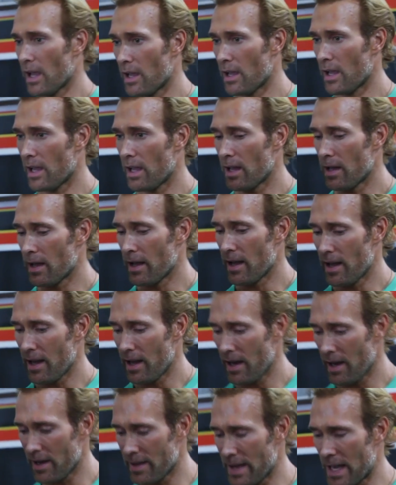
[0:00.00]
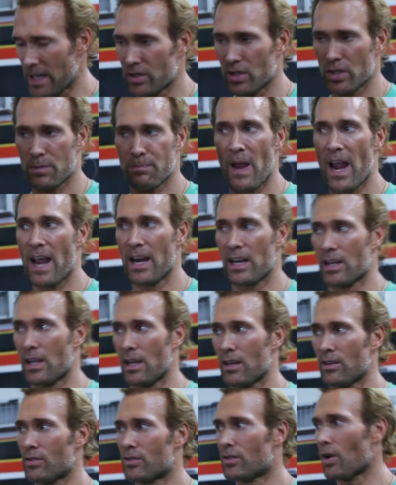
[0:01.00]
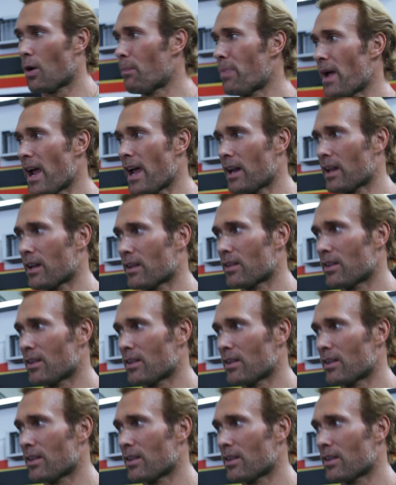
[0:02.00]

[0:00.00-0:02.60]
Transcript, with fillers: so. And that's just panicking, don't panic.